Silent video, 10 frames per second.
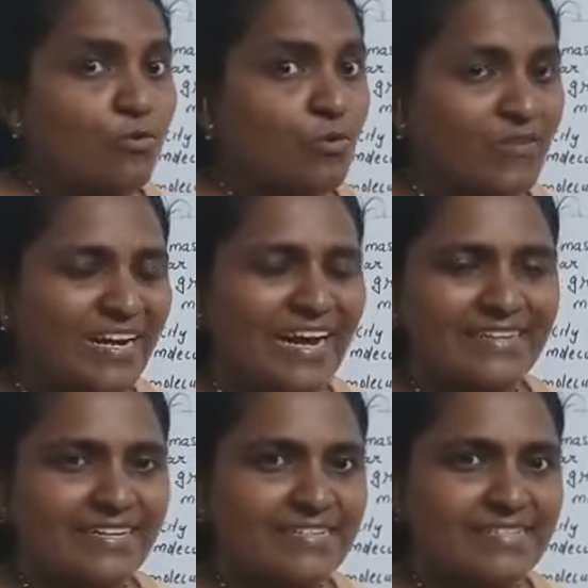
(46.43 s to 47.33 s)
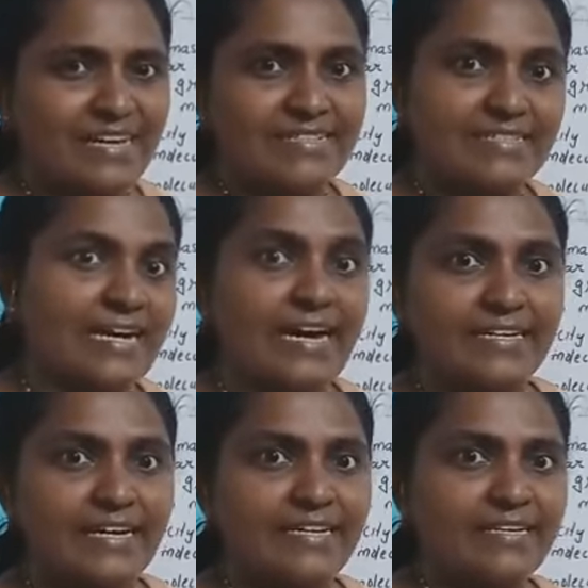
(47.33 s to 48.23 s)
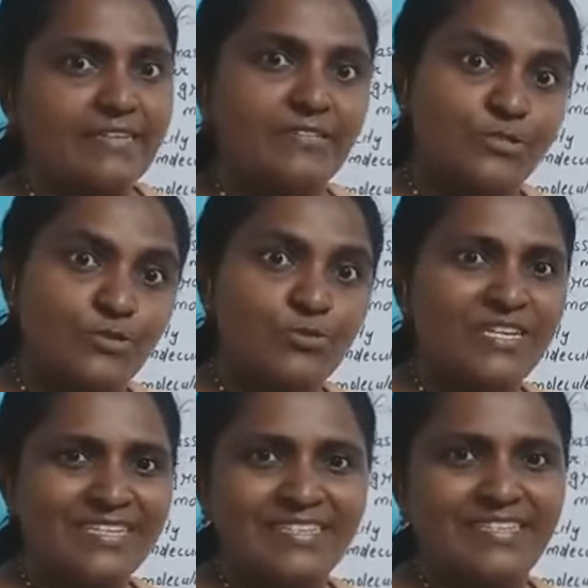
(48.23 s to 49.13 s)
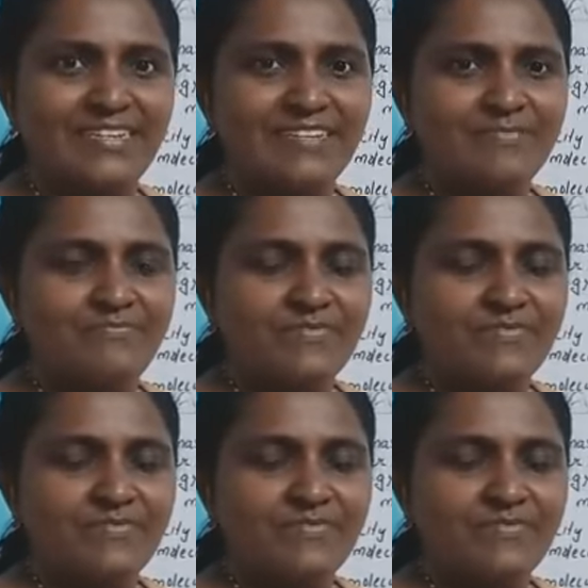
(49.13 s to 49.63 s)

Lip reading: who will act as a standard unit here?